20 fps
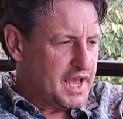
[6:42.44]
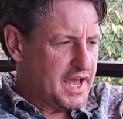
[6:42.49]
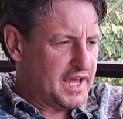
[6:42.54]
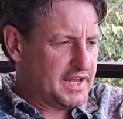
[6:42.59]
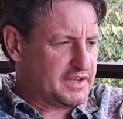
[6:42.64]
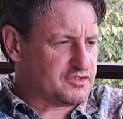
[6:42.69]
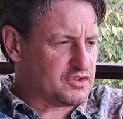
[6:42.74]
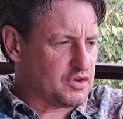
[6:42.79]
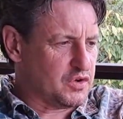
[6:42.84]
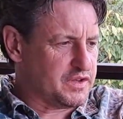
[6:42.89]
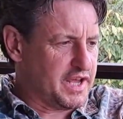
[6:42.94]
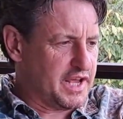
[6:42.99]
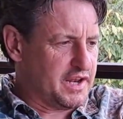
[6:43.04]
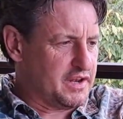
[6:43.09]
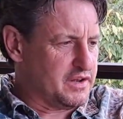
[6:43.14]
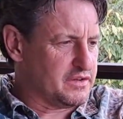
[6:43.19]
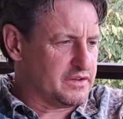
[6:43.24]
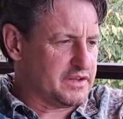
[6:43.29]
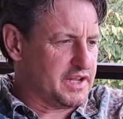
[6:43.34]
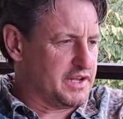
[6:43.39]
And so
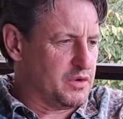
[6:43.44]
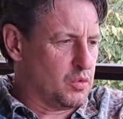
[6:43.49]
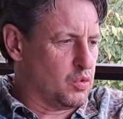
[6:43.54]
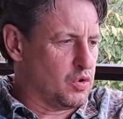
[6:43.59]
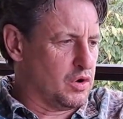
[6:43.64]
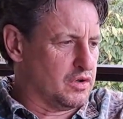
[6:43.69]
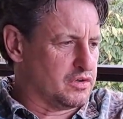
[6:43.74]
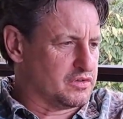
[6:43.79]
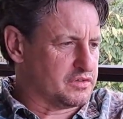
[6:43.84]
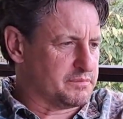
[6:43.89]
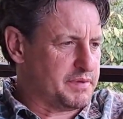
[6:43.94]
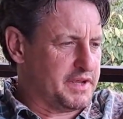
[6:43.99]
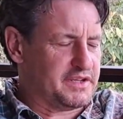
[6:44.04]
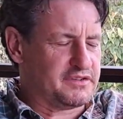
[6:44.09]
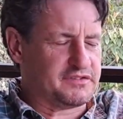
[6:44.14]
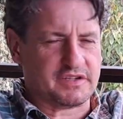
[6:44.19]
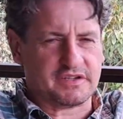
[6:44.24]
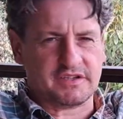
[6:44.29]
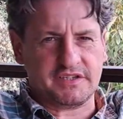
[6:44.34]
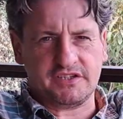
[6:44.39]
then the world
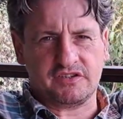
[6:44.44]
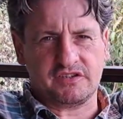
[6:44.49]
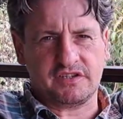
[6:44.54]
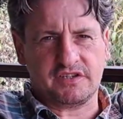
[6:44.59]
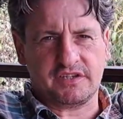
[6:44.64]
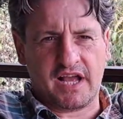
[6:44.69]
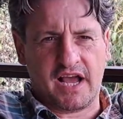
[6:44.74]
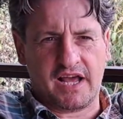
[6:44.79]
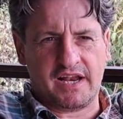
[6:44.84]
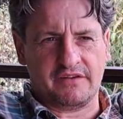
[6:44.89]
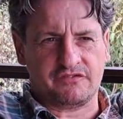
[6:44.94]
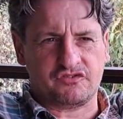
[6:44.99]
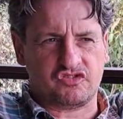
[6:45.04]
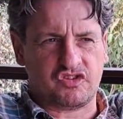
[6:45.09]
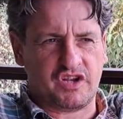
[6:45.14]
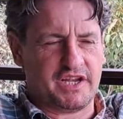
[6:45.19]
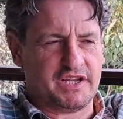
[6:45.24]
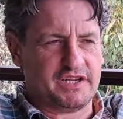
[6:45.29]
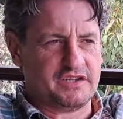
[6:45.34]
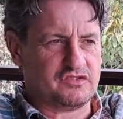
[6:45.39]
basically kind of
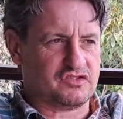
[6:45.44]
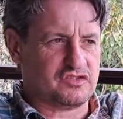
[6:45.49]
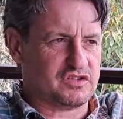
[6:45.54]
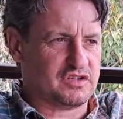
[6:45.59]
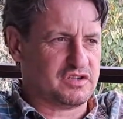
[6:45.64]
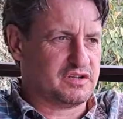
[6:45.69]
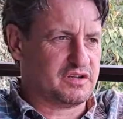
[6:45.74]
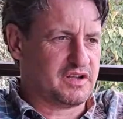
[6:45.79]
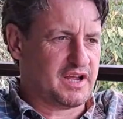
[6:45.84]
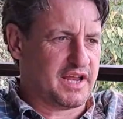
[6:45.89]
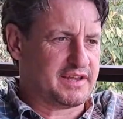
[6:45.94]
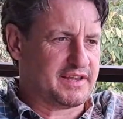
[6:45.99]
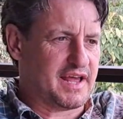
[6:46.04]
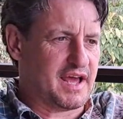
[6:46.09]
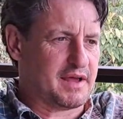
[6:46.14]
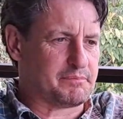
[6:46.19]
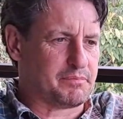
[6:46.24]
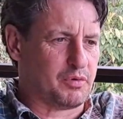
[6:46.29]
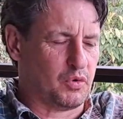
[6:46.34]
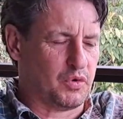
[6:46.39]
changed at
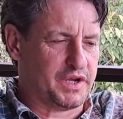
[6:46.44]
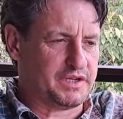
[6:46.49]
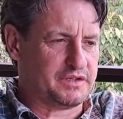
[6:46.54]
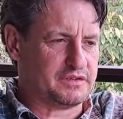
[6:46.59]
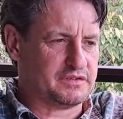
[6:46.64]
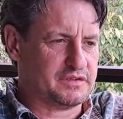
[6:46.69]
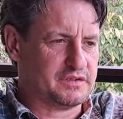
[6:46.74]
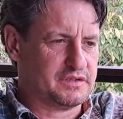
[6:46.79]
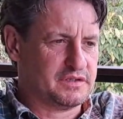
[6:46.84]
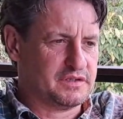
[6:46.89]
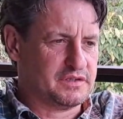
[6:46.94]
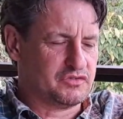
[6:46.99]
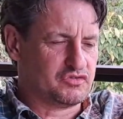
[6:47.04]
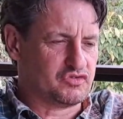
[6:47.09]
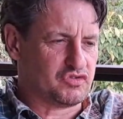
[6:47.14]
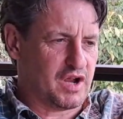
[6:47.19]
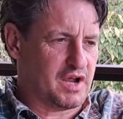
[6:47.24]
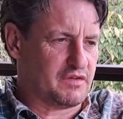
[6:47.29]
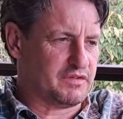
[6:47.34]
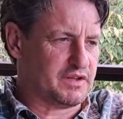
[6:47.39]
that point.
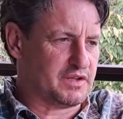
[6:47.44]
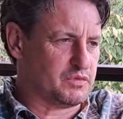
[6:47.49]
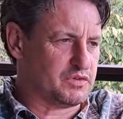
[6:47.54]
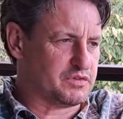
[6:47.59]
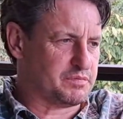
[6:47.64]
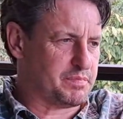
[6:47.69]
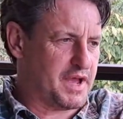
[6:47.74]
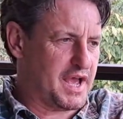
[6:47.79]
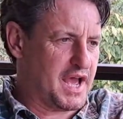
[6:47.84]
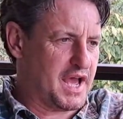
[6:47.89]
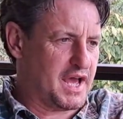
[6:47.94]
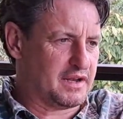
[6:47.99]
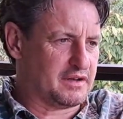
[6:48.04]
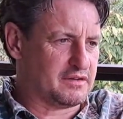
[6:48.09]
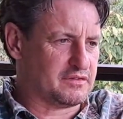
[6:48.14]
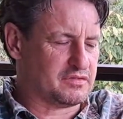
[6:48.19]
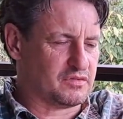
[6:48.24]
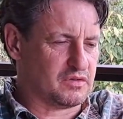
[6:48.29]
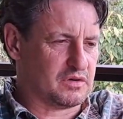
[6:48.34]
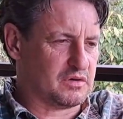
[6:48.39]
Traveling was
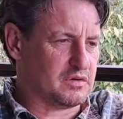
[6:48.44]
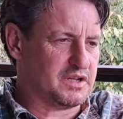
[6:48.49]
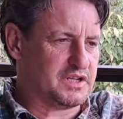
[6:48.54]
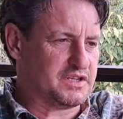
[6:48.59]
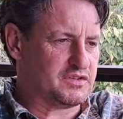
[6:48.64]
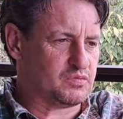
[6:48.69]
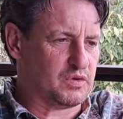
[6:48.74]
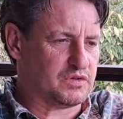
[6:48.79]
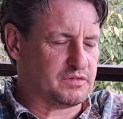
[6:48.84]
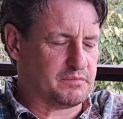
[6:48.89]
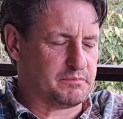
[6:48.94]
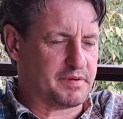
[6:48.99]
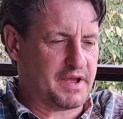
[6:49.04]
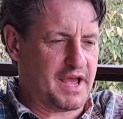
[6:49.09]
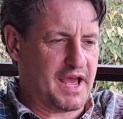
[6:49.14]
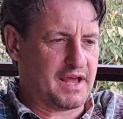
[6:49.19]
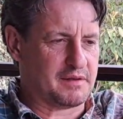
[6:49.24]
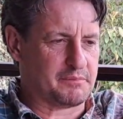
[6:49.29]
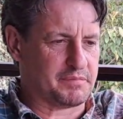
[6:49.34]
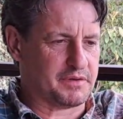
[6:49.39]
banned, or at least wasn't
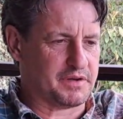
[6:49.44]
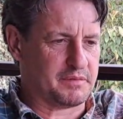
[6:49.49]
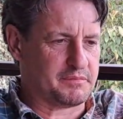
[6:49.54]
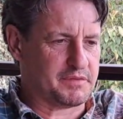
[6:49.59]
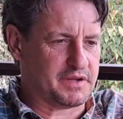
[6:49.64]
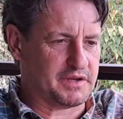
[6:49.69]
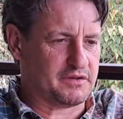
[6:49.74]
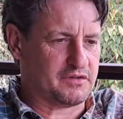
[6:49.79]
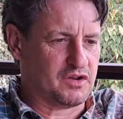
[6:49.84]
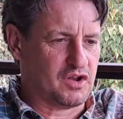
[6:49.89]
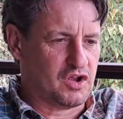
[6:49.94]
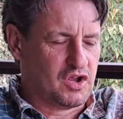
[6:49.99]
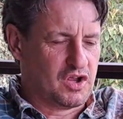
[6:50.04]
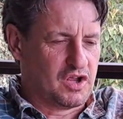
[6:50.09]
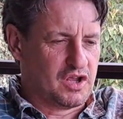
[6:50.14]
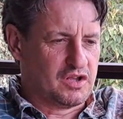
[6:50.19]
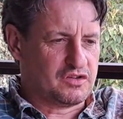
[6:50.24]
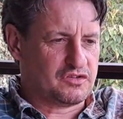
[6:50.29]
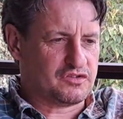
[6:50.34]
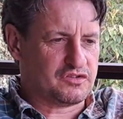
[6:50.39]
banned, but I mean,
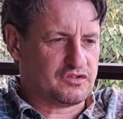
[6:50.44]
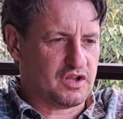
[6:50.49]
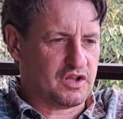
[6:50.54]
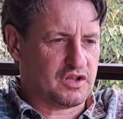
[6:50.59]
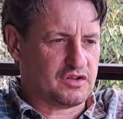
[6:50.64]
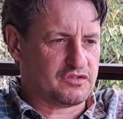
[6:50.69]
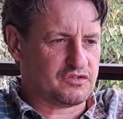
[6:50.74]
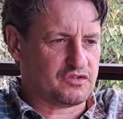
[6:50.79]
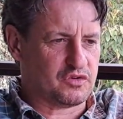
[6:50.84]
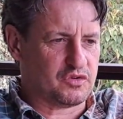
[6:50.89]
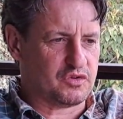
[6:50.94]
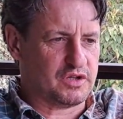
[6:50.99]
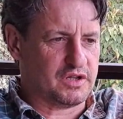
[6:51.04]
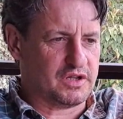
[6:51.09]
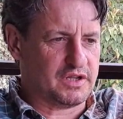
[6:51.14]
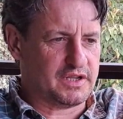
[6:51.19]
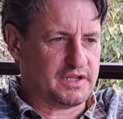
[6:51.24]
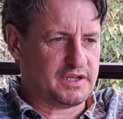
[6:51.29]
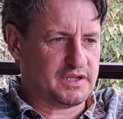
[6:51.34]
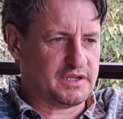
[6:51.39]

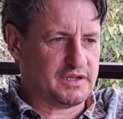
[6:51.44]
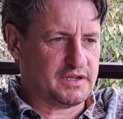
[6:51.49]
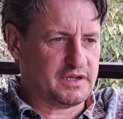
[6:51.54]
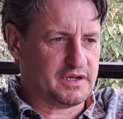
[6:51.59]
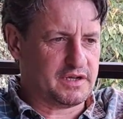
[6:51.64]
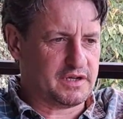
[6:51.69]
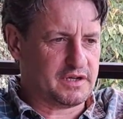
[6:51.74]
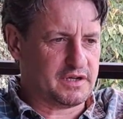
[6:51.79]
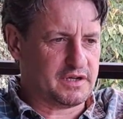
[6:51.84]
certainly,